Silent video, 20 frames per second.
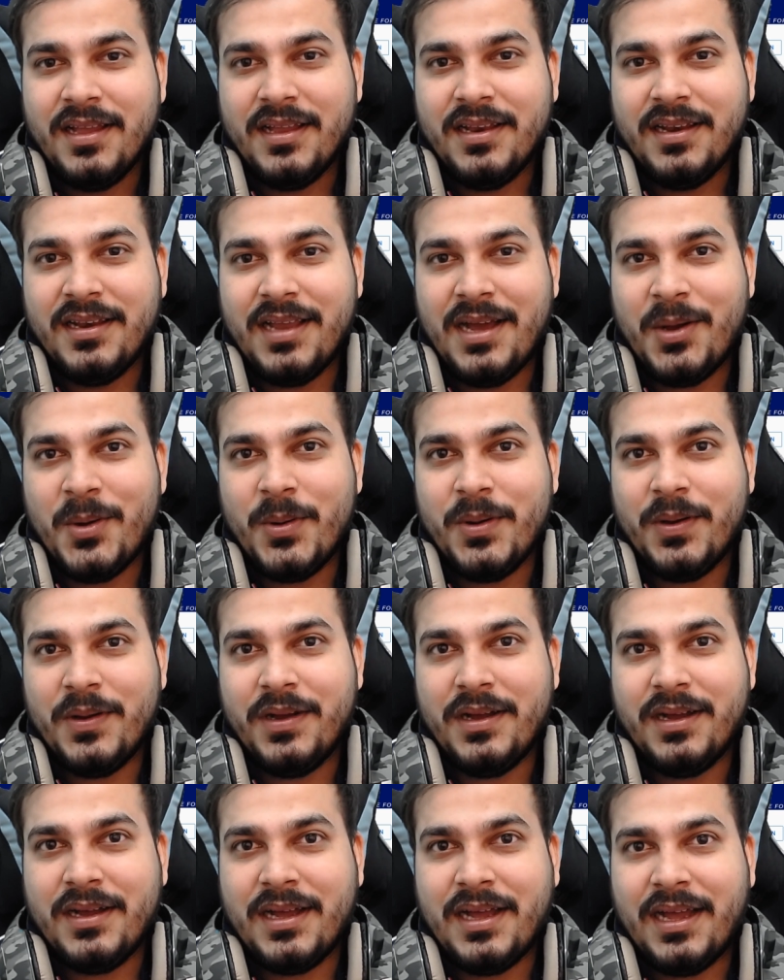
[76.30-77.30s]
Now,
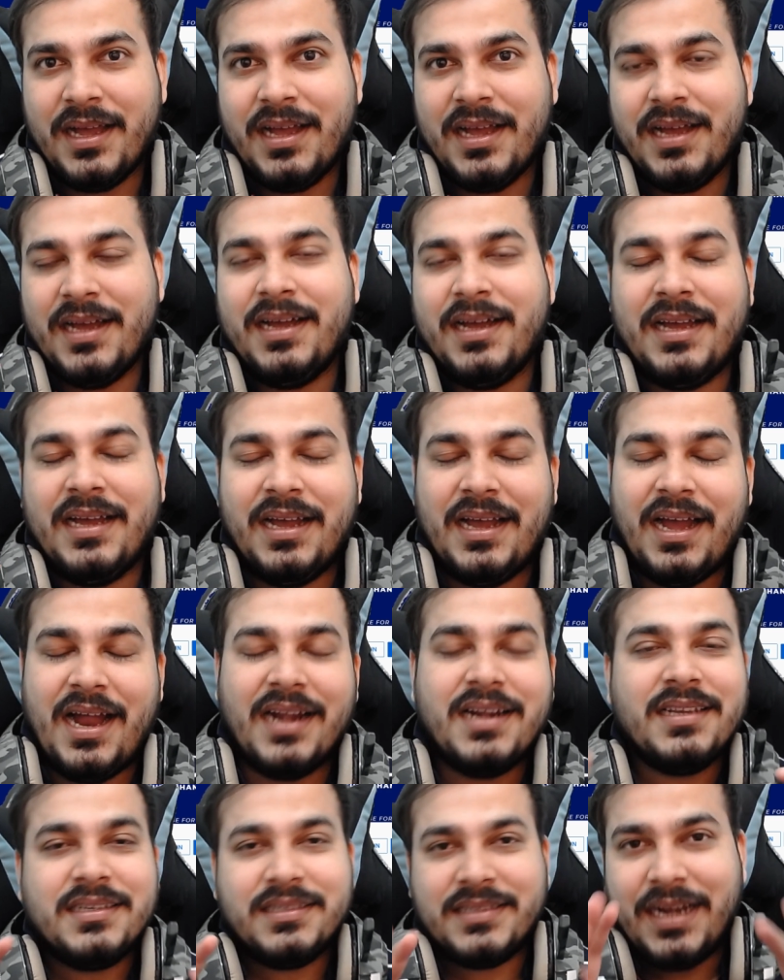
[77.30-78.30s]

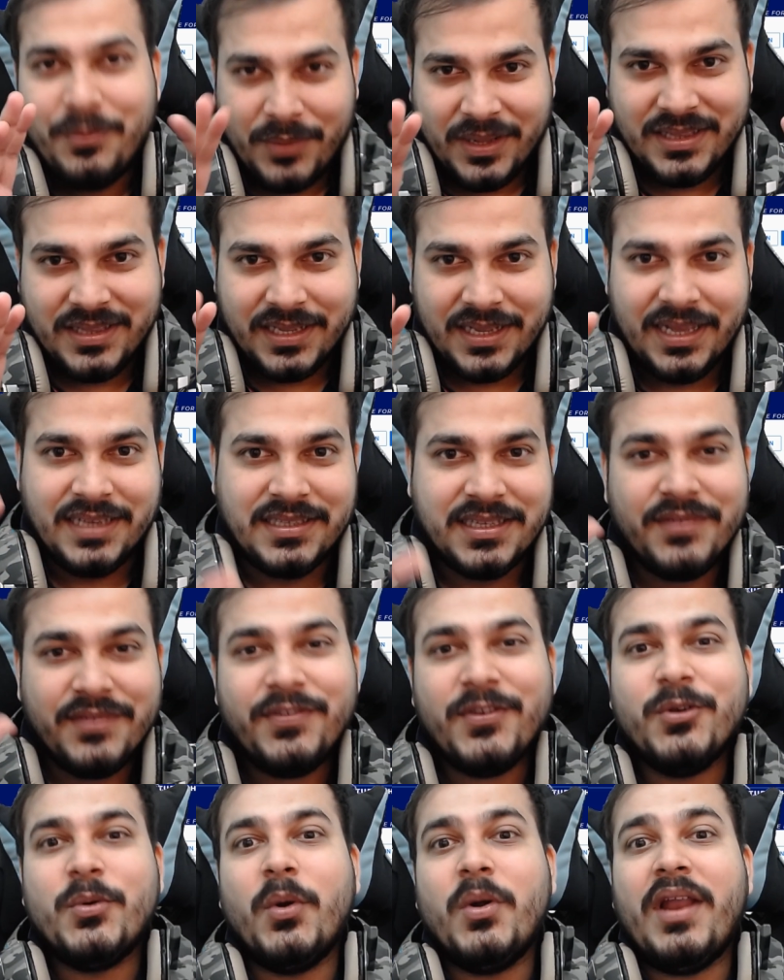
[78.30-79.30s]
understand one thing, guys.
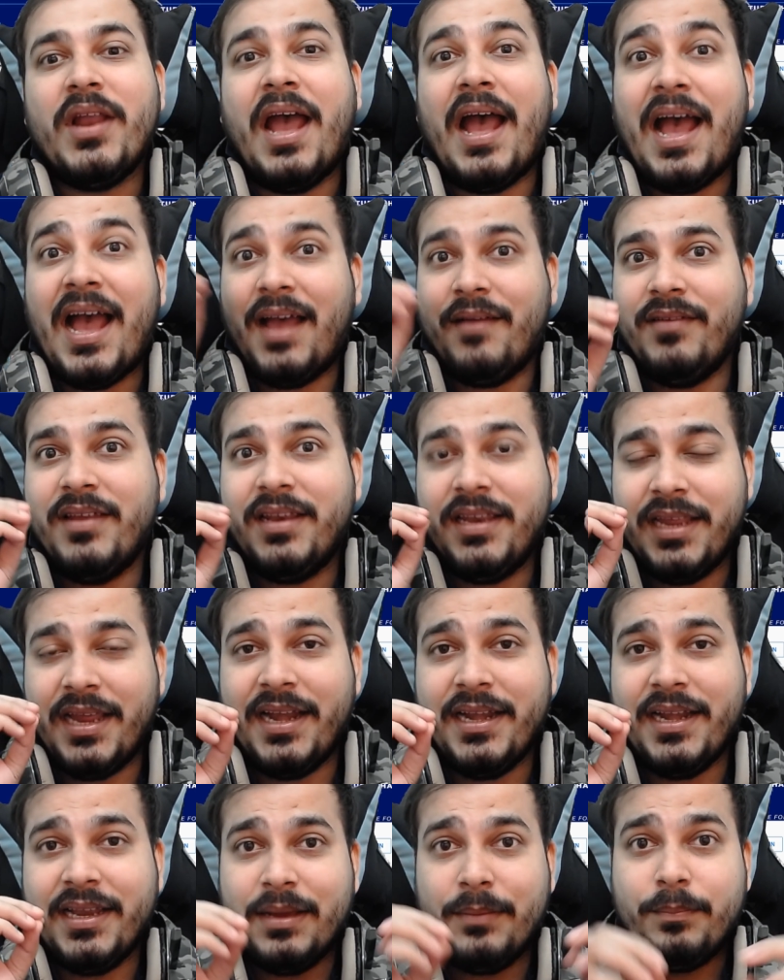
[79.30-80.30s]
If you don't have any
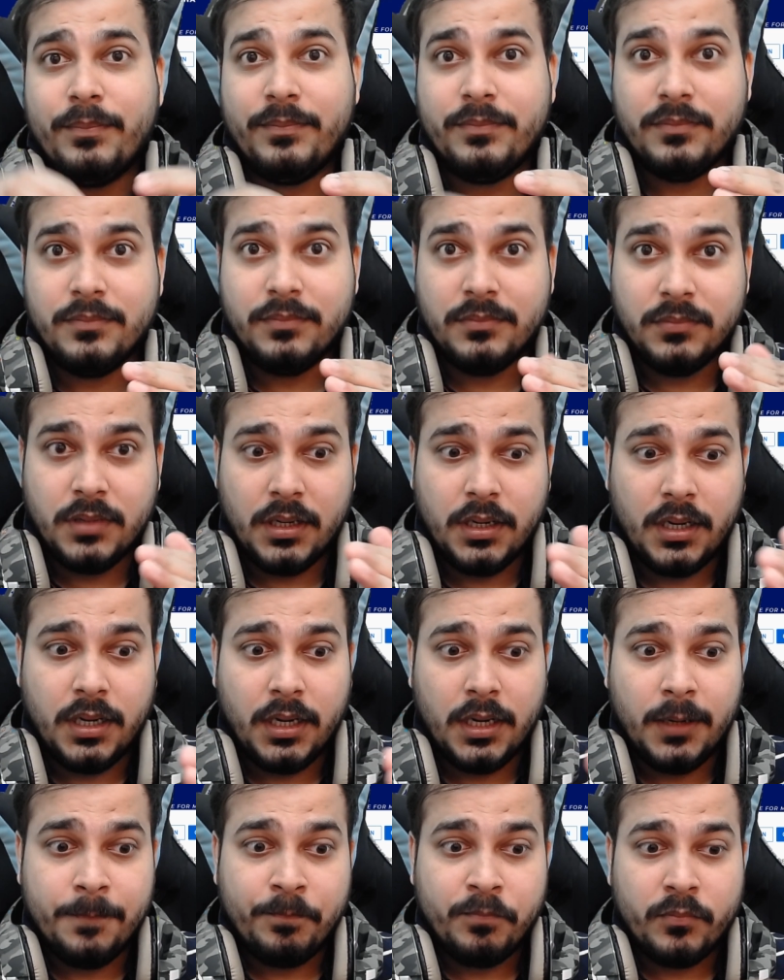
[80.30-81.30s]
idea,
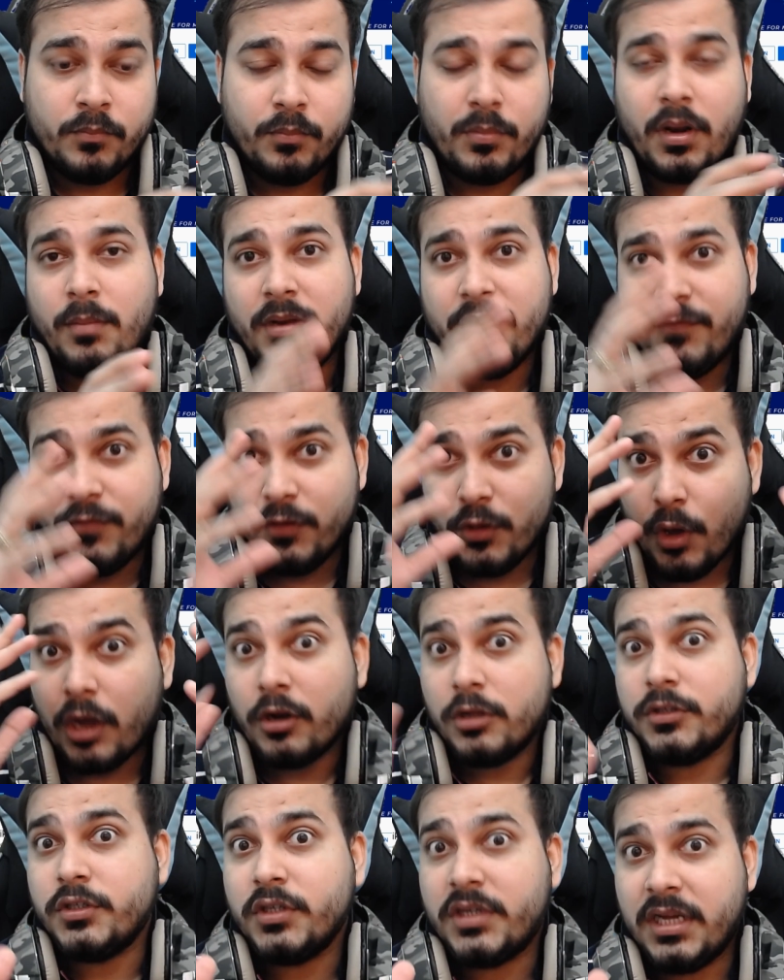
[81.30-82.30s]
probably if you
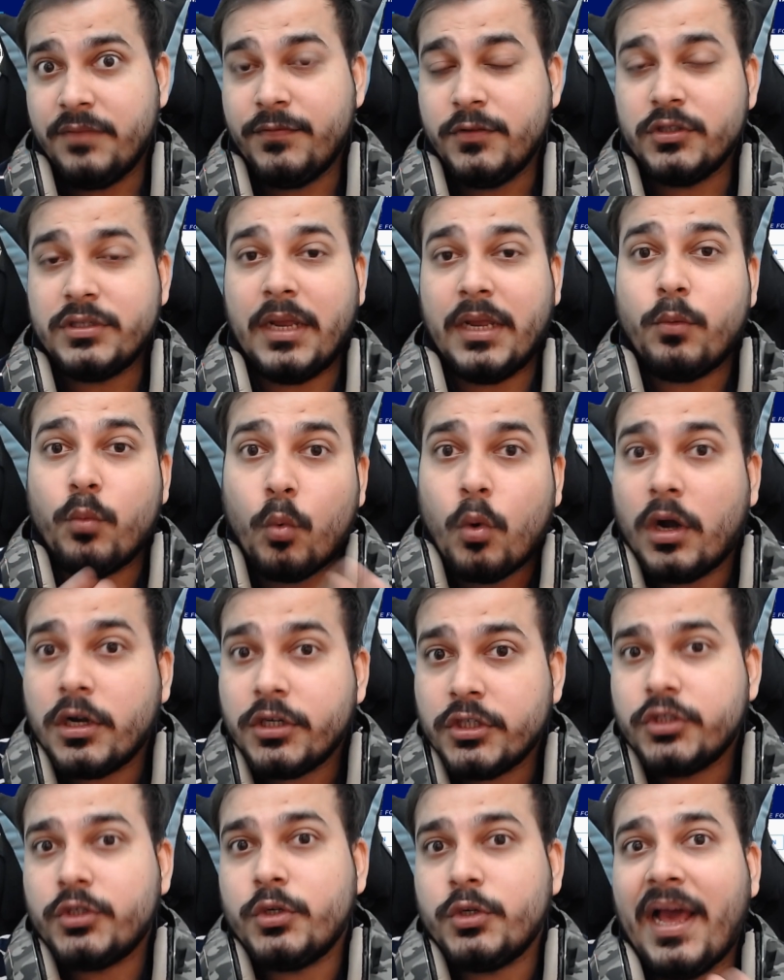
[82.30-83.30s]
are also confused, like what
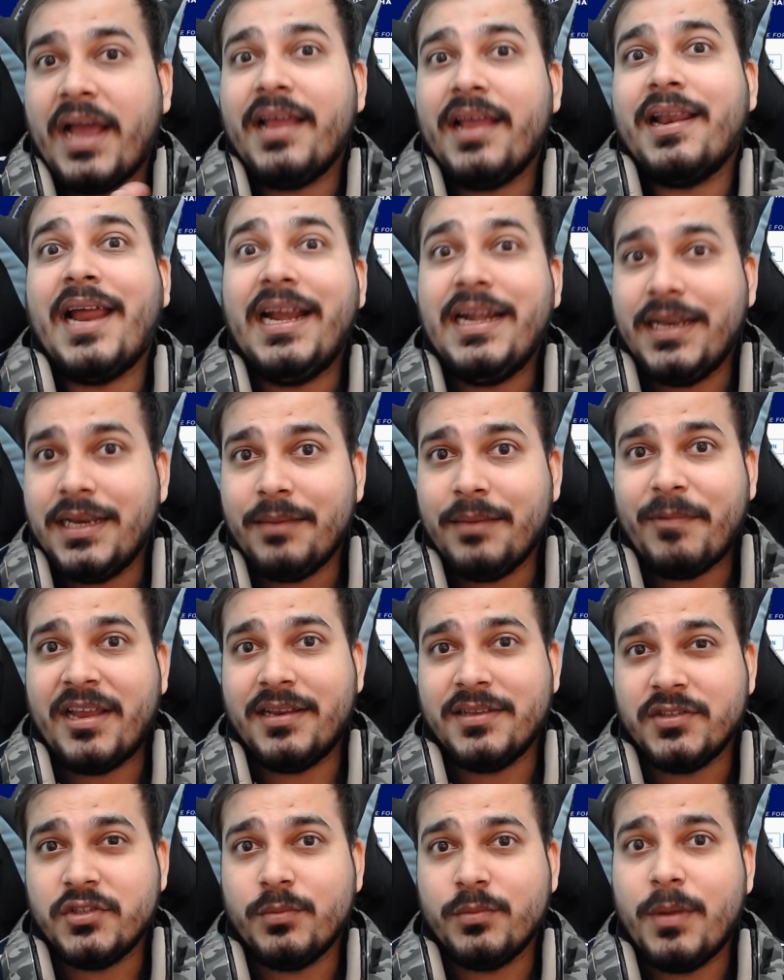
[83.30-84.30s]
should I write in my
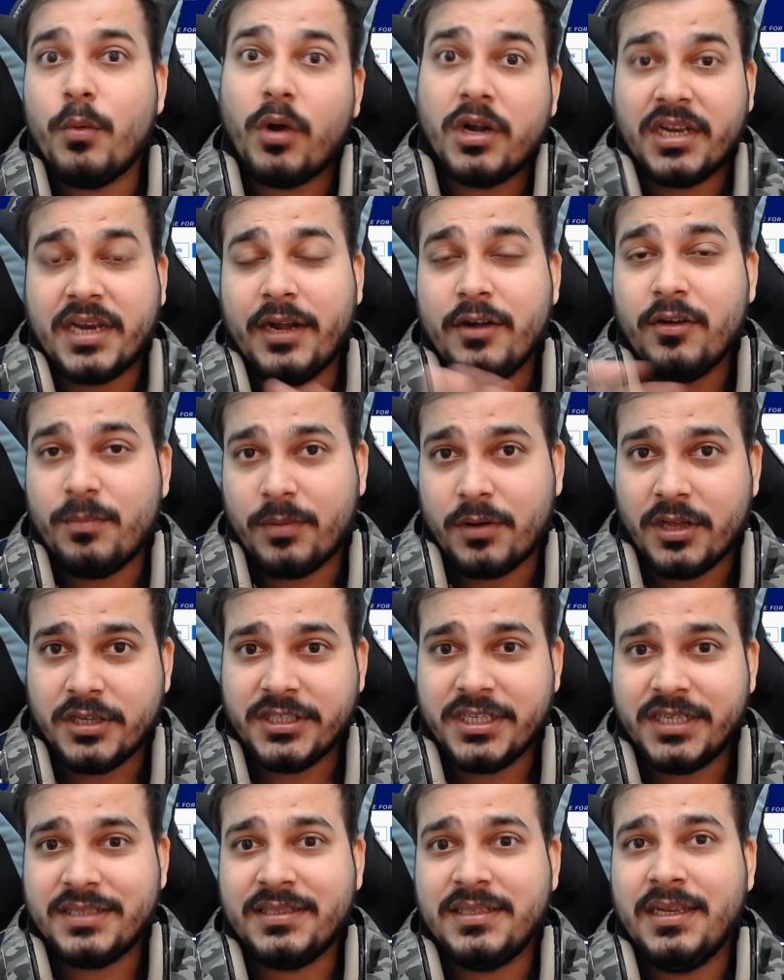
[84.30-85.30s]
resume? What kind of
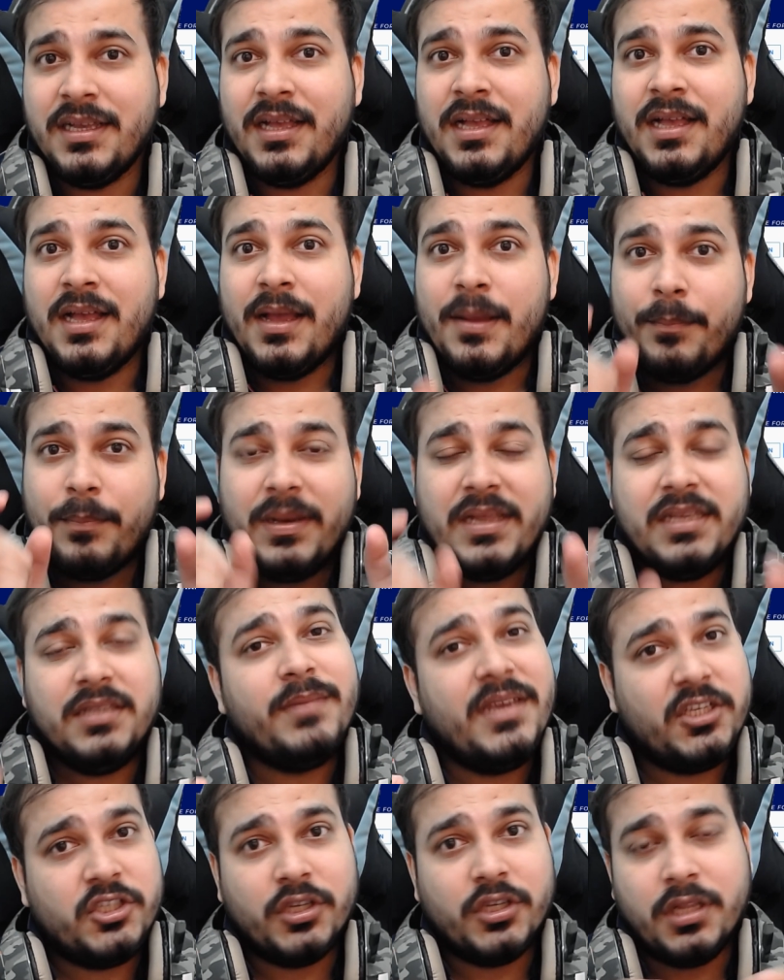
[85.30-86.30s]
projects? Please
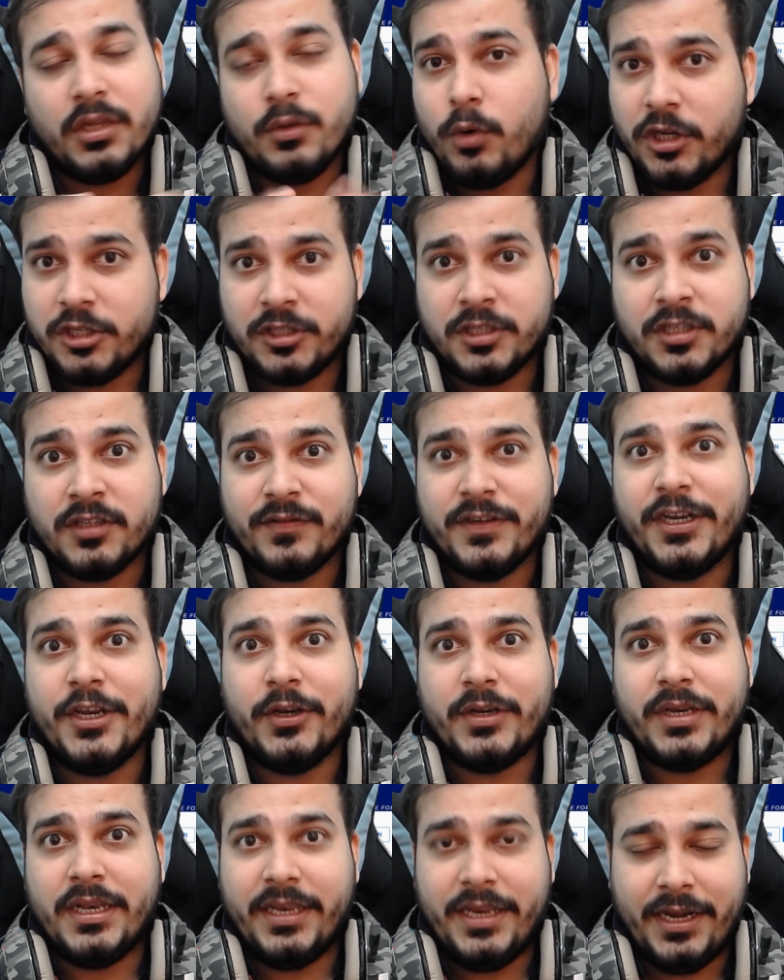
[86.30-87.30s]
make sure that you watch this video
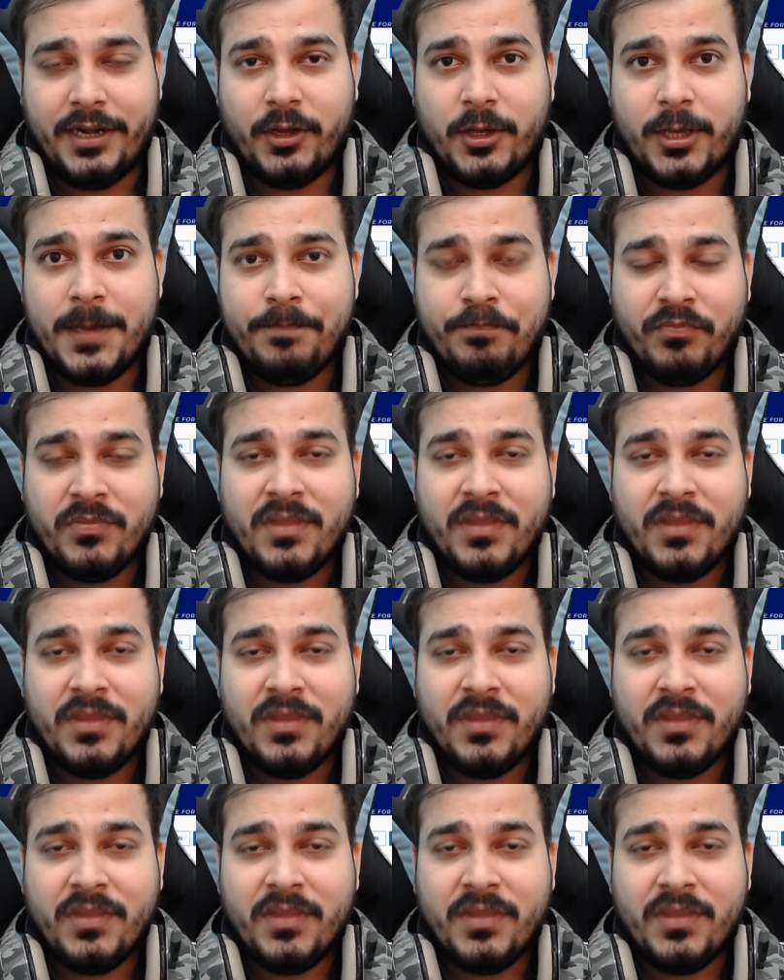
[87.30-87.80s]
till the end. Okay.